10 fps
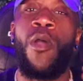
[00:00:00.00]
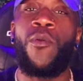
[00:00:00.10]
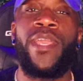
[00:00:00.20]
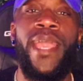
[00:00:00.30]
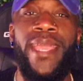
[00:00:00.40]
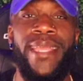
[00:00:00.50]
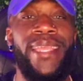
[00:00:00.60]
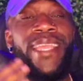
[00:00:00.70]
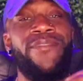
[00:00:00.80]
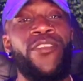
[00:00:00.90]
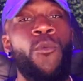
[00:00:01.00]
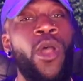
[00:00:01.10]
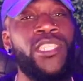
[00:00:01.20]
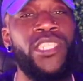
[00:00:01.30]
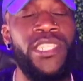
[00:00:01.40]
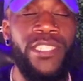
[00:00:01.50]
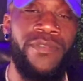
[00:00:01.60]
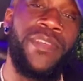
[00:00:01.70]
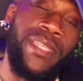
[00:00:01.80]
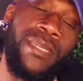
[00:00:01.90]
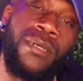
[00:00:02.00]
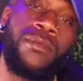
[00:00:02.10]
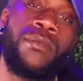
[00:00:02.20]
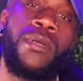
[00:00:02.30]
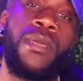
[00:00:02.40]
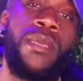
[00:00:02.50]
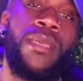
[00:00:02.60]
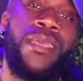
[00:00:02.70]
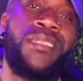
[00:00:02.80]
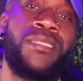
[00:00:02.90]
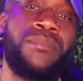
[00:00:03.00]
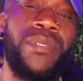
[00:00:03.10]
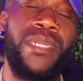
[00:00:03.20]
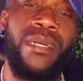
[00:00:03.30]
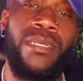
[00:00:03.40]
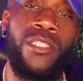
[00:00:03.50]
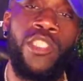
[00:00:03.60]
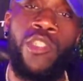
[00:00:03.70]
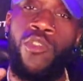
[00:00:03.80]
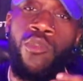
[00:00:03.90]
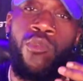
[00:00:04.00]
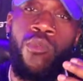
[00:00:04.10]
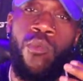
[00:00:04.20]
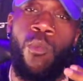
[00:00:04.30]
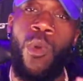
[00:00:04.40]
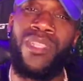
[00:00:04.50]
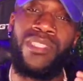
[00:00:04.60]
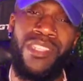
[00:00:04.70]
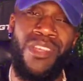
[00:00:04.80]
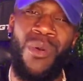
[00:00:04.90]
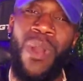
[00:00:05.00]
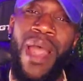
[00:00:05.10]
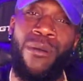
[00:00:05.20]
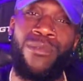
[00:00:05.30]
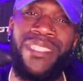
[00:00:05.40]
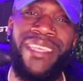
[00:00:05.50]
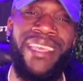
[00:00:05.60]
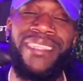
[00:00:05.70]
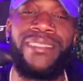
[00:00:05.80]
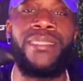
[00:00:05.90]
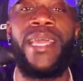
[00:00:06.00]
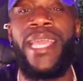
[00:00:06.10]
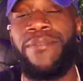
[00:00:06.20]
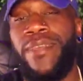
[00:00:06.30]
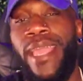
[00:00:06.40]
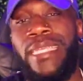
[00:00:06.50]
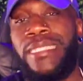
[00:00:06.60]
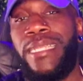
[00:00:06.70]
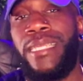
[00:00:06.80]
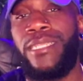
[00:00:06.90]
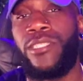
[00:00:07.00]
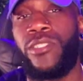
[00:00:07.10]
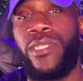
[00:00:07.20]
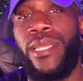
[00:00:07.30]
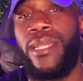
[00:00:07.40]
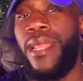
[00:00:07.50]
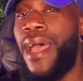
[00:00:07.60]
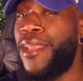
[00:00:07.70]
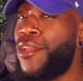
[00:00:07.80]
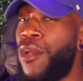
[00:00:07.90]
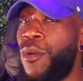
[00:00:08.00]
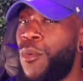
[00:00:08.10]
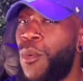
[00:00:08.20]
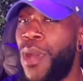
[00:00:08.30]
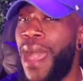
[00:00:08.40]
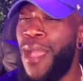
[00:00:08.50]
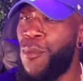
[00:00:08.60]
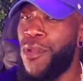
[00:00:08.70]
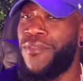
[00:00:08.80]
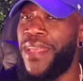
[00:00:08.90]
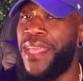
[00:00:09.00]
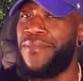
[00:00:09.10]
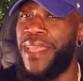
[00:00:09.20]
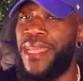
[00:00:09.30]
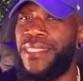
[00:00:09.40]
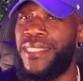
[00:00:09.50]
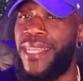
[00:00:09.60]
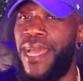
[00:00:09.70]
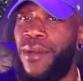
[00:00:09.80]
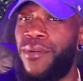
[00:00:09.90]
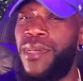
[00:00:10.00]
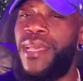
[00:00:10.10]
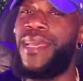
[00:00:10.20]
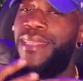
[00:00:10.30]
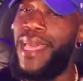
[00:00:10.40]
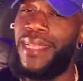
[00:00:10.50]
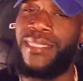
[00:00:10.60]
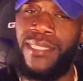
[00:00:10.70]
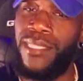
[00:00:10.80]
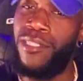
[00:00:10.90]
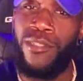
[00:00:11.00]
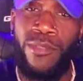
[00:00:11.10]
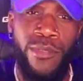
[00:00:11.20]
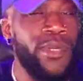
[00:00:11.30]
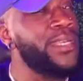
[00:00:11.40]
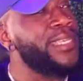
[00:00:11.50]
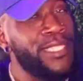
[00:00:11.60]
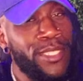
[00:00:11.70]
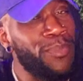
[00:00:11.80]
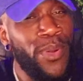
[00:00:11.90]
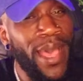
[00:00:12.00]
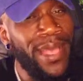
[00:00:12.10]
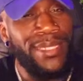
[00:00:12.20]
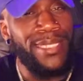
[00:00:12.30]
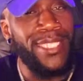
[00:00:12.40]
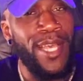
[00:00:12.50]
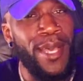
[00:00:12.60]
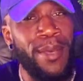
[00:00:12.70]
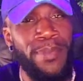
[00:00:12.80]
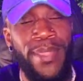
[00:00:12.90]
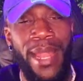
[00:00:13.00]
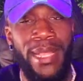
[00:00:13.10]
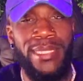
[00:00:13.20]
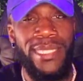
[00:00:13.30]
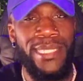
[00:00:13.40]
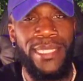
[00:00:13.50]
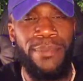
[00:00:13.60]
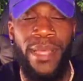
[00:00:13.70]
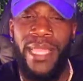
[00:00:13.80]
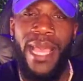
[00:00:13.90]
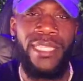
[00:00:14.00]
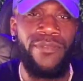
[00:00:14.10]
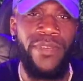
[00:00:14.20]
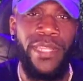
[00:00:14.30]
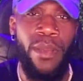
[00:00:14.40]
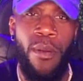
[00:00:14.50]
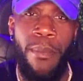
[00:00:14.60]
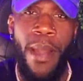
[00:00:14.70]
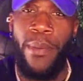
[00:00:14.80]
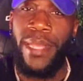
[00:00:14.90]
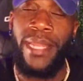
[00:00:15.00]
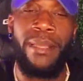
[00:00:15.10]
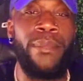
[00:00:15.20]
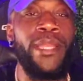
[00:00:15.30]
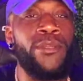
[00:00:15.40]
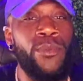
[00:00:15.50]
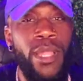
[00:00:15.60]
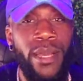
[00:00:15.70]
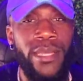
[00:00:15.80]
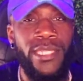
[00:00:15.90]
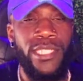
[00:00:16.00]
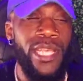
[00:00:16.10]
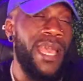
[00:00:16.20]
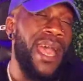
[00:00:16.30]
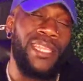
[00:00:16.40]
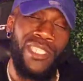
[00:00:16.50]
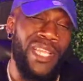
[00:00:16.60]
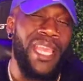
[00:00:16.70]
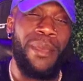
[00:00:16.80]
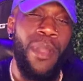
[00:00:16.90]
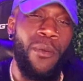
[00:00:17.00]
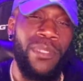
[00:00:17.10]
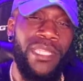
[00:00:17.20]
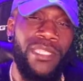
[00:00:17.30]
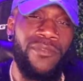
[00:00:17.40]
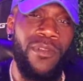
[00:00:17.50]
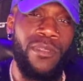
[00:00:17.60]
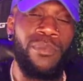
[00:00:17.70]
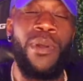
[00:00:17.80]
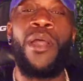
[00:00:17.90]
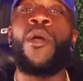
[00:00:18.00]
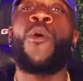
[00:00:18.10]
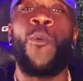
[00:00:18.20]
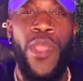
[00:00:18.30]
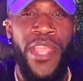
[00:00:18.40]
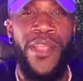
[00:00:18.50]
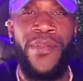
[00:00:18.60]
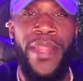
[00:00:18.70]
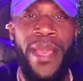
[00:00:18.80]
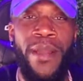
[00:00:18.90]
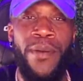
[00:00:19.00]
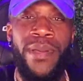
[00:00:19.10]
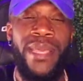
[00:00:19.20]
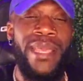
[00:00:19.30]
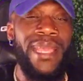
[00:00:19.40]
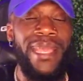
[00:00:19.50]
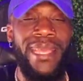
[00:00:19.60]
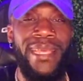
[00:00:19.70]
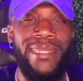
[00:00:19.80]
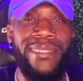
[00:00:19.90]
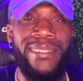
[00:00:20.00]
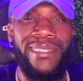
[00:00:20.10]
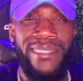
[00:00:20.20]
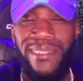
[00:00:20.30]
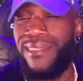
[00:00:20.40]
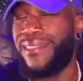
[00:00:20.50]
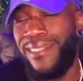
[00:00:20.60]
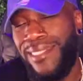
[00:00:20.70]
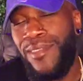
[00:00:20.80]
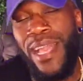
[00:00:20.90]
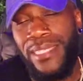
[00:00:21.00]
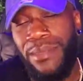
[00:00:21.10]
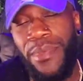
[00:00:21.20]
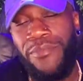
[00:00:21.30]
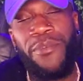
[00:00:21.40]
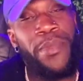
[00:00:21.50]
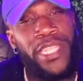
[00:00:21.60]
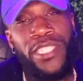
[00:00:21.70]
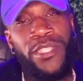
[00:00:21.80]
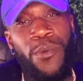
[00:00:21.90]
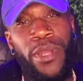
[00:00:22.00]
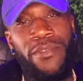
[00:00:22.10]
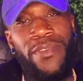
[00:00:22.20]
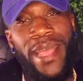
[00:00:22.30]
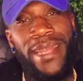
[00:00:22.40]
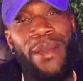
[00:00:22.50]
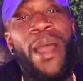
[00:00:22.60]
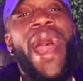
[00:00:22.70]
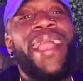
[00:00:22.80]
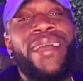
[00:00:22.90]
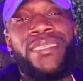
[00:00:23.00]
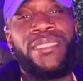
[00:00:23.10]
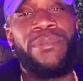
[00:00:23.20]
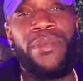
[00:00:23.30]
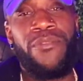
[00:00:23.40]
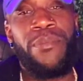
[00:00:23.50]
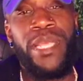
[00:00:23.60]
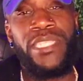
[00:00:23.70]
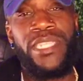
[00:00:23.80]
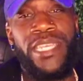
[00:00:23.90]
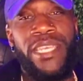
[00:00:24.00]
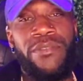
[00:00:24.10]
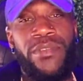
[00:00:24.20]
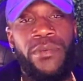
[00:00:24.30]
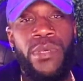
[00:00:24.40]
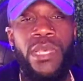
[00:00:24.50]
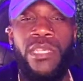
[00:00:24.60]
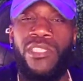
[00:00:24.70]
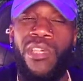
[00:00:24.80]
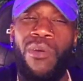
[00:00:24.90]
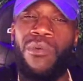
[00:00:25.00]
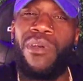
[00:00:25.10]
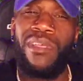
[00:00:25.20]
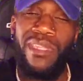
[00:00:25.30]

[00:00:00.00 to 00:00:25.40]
Okay. If you're watching this video, it's because you want to know how to get into the aviation industry. And I know, I work for aviation now. That's the new surprise job that I teased in my last video about getting my new luggage. I should have came out with this first, but we're here now. And you got some information you want to find out. I got some information to give you. So